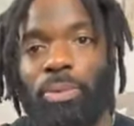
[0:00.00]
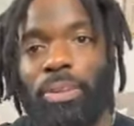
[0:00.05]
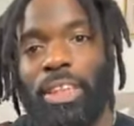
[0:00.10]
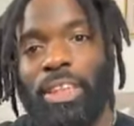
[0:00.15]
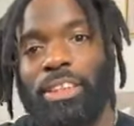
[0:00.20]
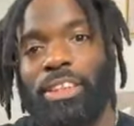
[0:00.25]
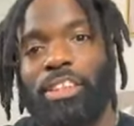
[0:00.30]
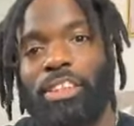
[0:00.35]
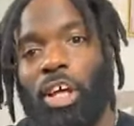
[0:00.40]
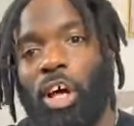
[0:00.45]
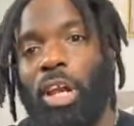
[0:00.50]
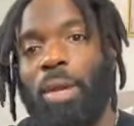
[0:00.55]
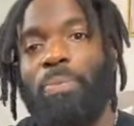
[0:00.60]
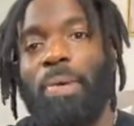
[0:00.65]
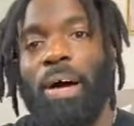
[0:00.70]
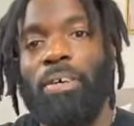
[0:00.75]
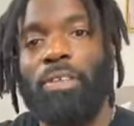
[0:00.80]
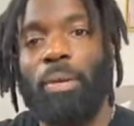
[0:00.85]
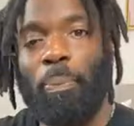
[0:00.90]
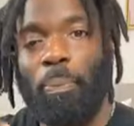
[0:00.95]
because it's all
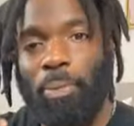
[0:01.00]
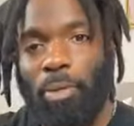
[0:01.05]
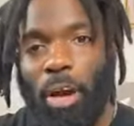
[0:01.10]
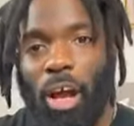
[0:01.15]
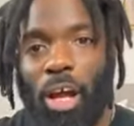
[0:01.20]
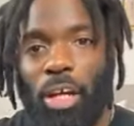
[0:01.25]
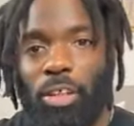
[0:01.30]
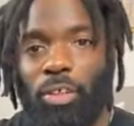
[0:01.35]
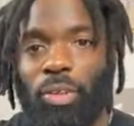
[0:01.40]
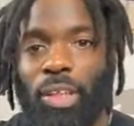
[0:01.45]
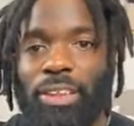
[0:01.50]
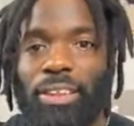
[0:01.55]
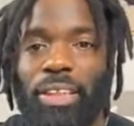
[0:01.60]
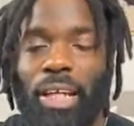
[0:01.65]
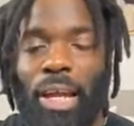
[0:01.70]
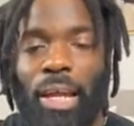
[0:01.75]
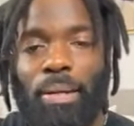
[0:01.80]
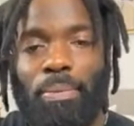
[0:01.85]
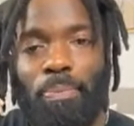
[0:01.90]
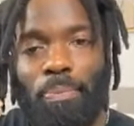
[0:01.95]
about the
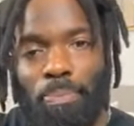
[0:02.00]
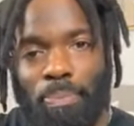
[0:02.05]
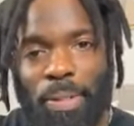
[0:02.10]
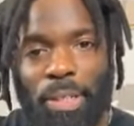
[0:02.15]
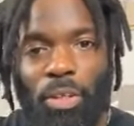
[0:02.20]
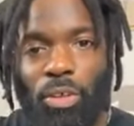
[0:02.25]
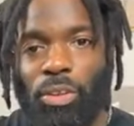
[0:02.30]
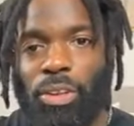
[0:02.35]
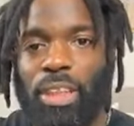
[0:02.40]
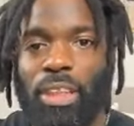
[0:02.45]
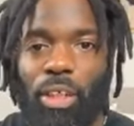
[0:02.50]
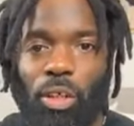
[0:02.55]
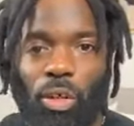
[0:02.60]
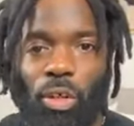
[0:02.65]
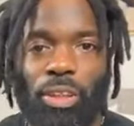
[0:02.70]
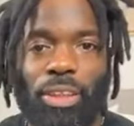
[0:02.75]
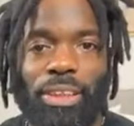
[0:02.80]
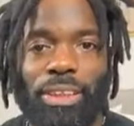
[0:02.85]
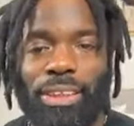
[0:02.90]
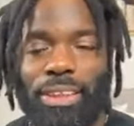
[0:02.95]
progress and building
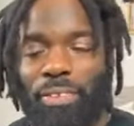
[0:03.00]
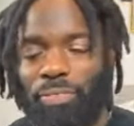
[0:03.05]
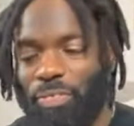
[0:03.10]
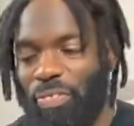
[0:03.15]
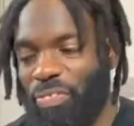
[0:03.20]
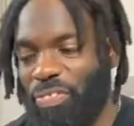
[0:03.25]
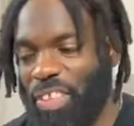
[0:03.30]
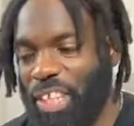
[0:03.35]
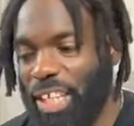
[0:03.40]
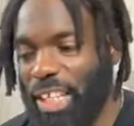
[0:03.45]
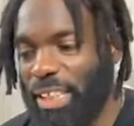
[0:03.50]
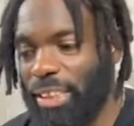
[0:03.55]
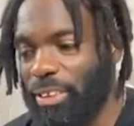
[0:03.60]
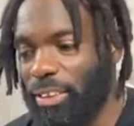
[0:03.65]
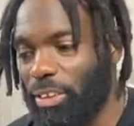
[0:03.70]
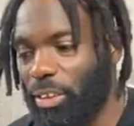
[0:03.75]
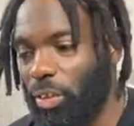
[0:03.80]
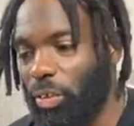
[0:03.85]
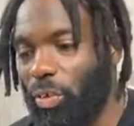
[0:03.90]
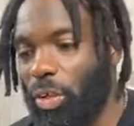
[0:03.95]
on these different
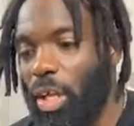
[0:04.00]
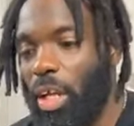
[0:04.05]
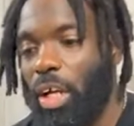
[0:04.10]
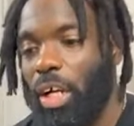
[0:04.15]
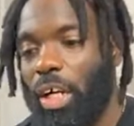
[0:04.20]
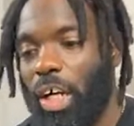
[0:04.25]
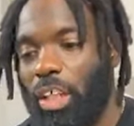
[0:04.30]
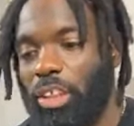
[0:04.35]
things. So